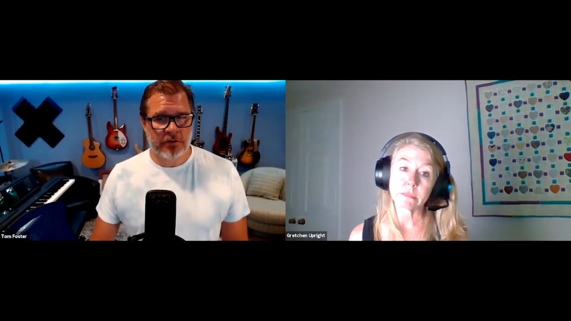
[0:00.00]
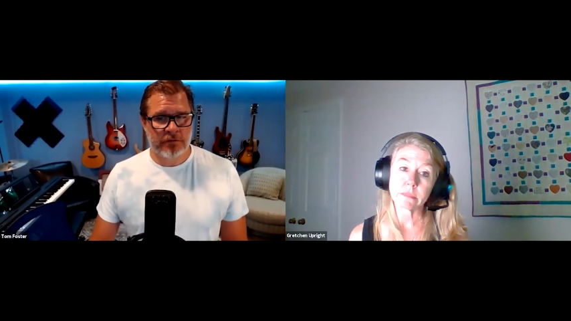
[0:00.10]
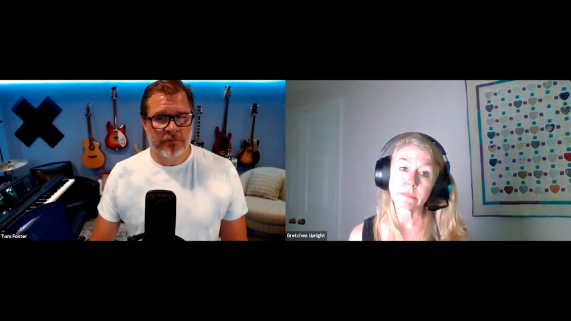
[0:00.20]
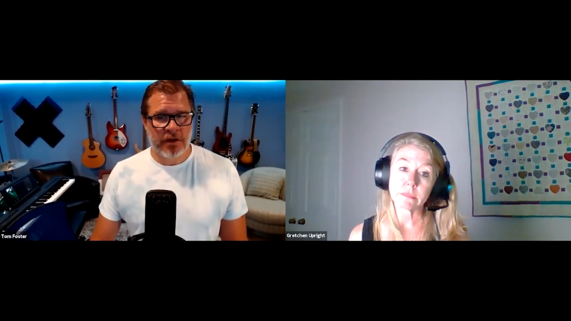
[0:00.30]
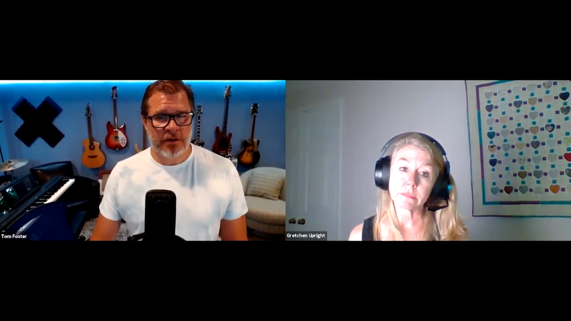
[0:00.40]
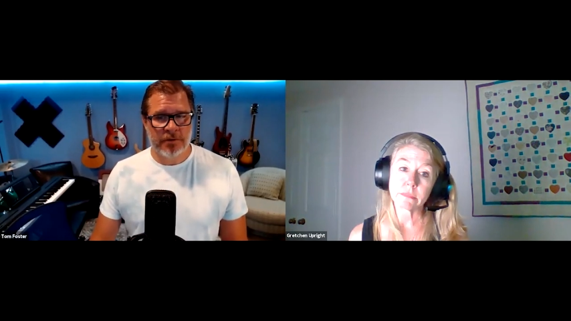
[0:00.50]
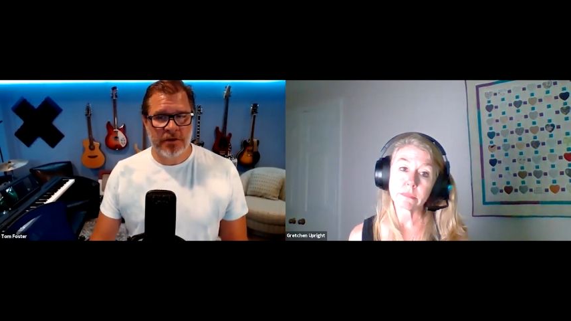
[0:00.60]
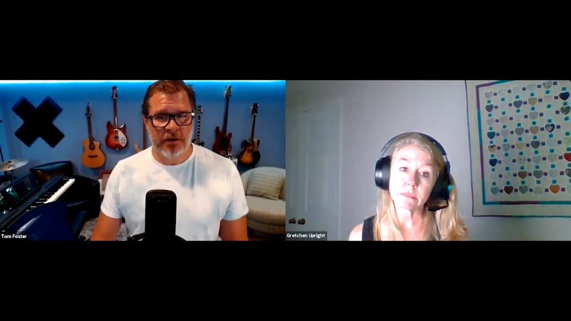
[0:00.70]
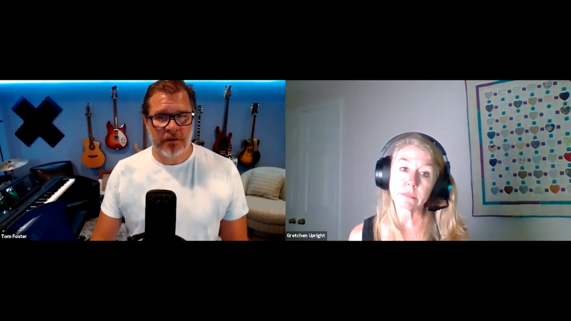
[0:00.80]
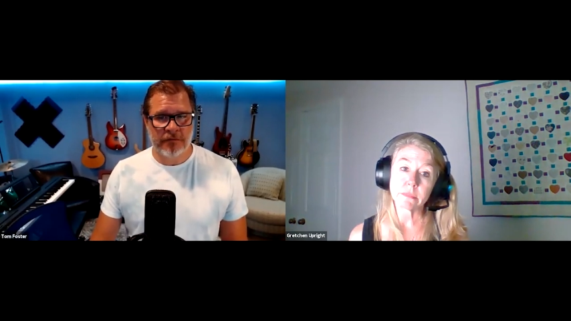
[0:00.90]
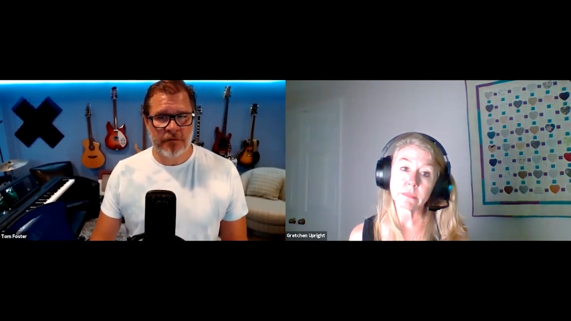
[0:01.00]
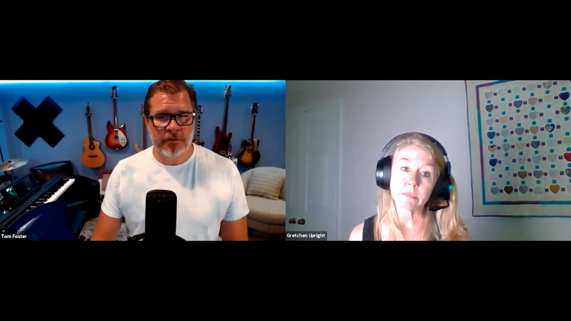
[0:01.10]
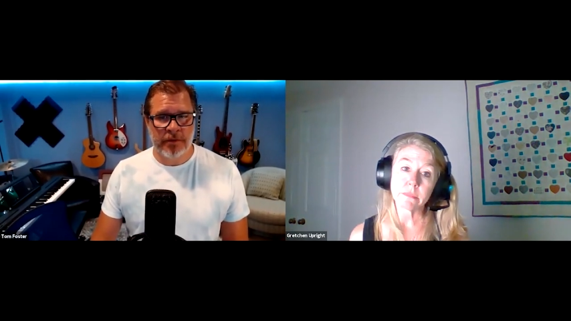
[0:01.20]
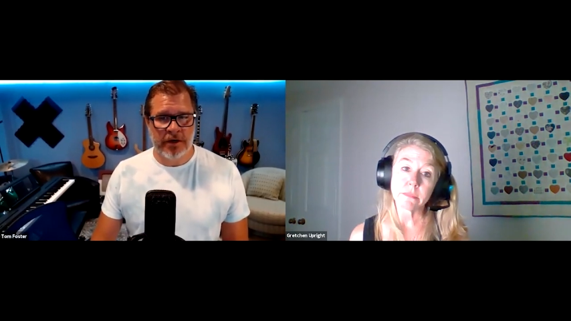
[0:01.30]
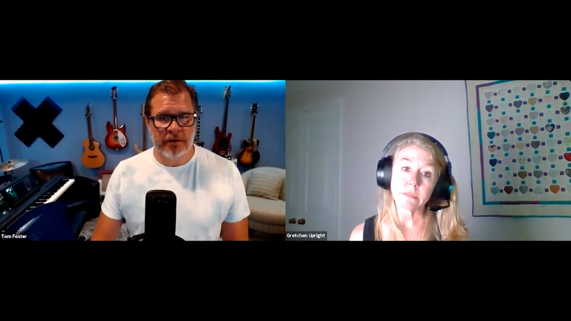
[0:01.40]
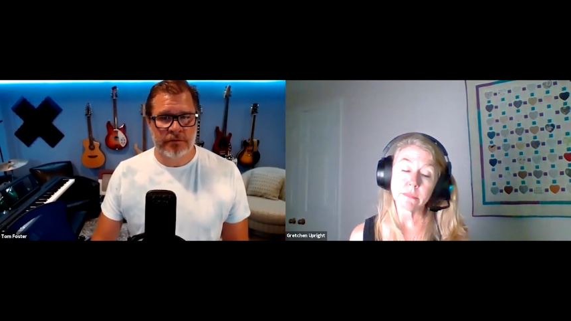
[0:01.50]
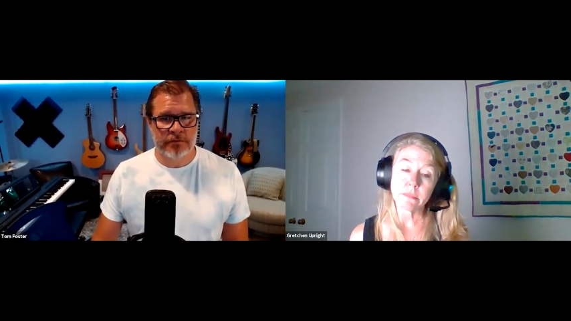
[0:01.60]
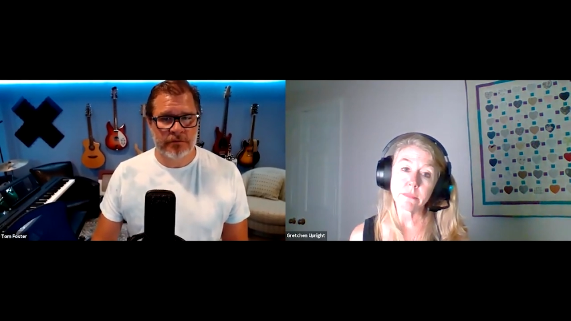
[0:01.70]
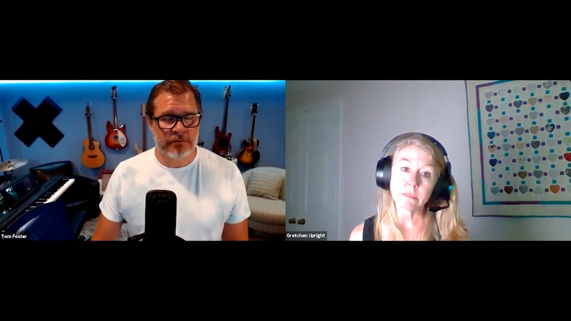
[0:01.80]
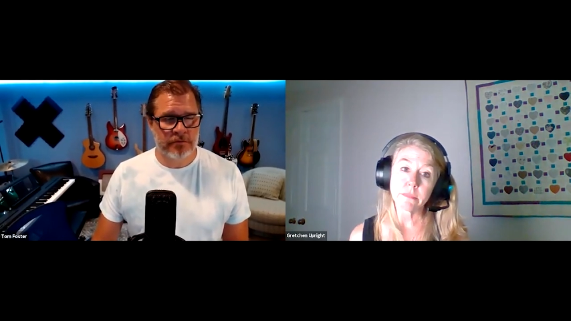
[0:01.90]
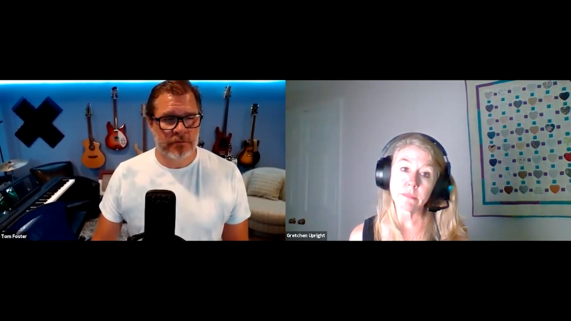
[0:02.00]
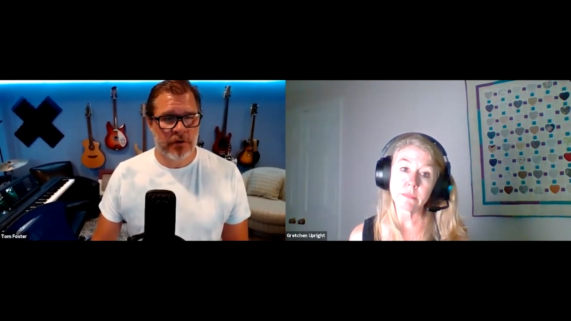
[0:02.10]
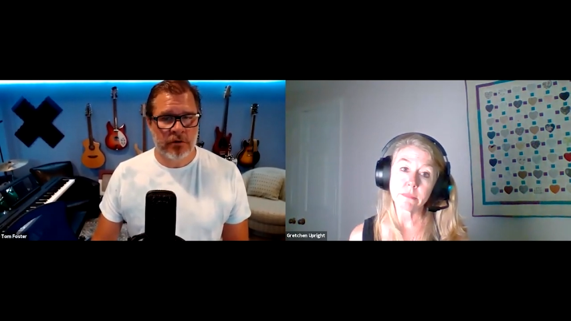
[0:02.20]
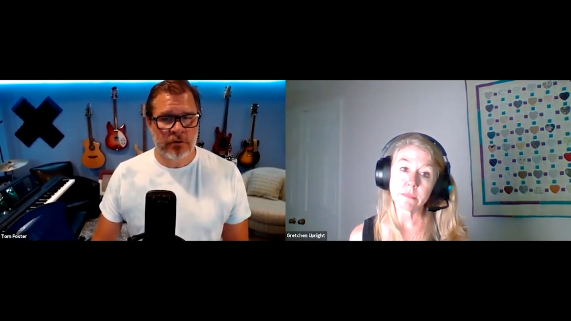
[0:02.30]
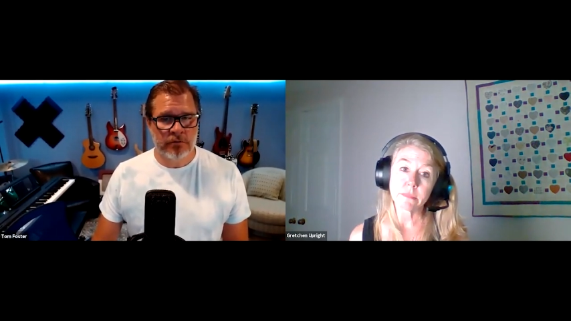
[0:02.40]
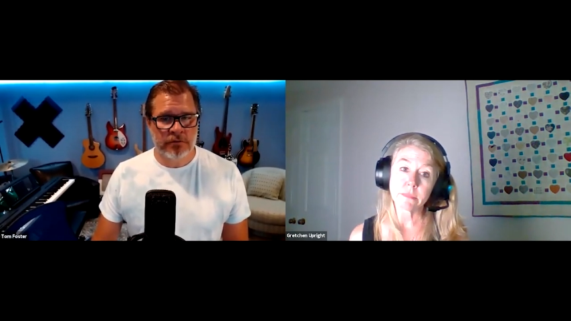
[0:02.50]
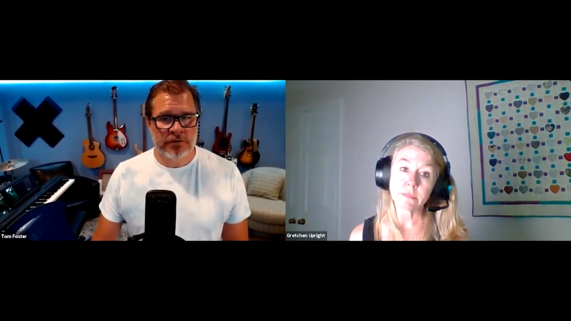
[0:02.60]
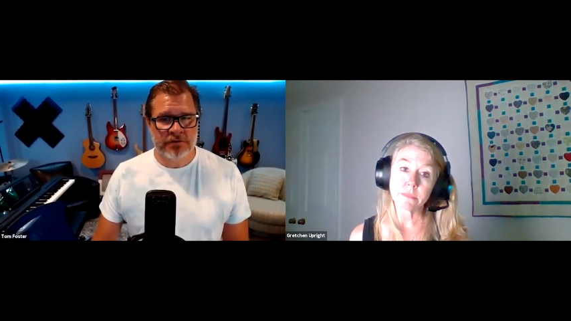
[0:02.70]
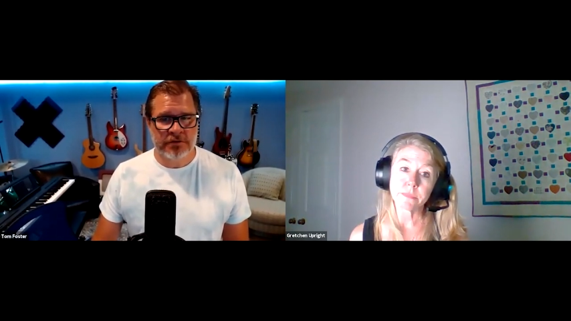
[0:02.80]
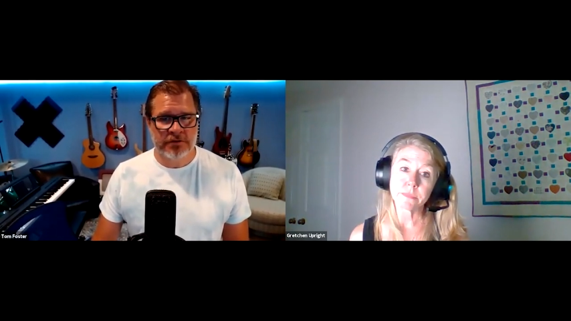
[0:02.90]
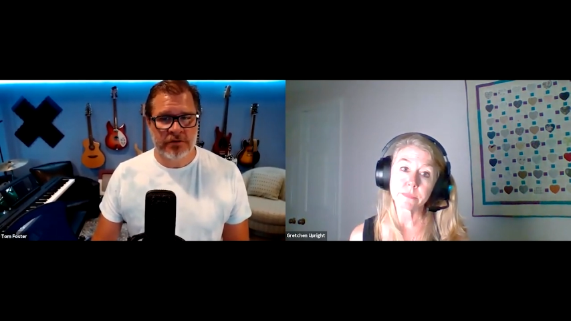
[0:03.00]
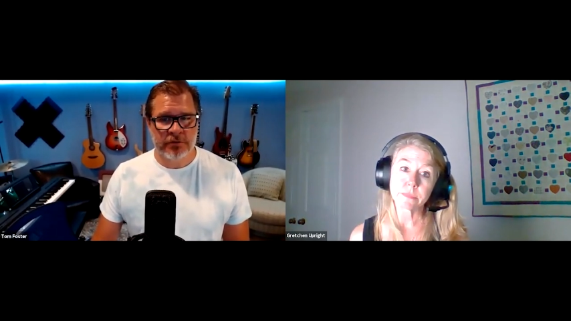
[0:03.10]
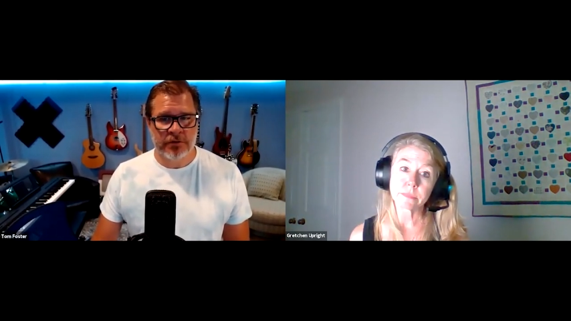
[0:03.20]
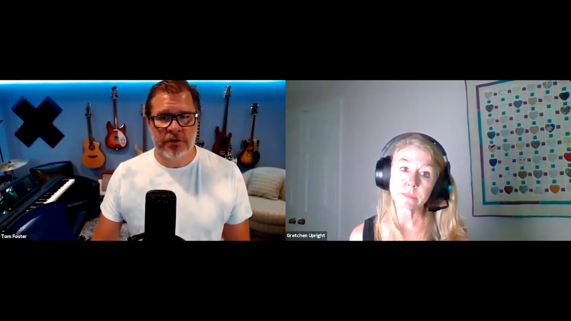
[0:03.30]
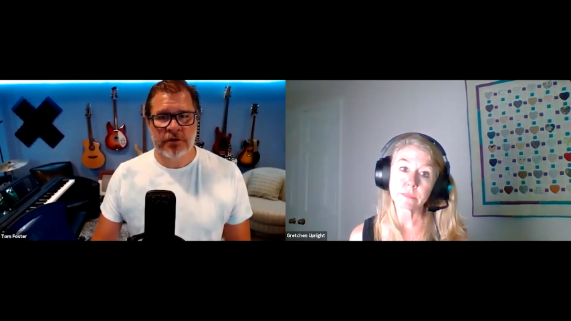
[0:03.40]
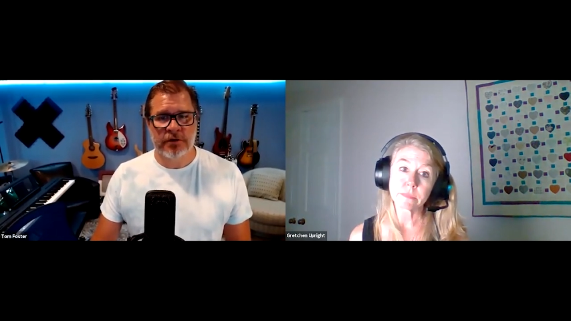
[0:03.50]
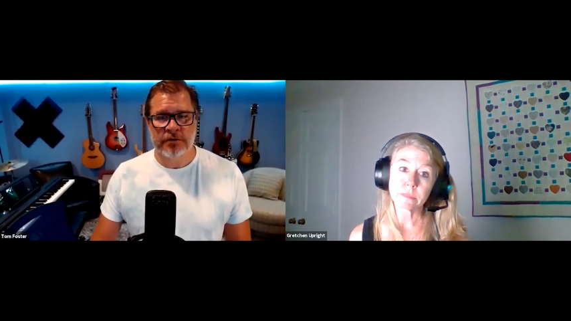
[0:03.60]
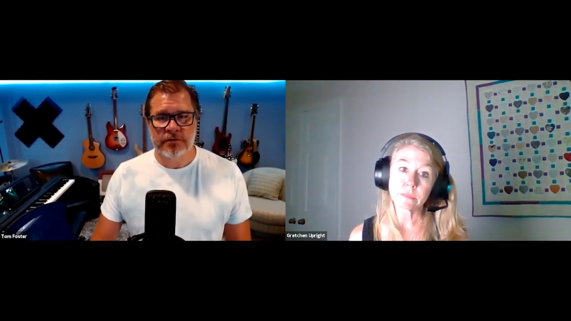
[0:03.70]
Speaker 1: you've got to be careful about, oh, this looks so good.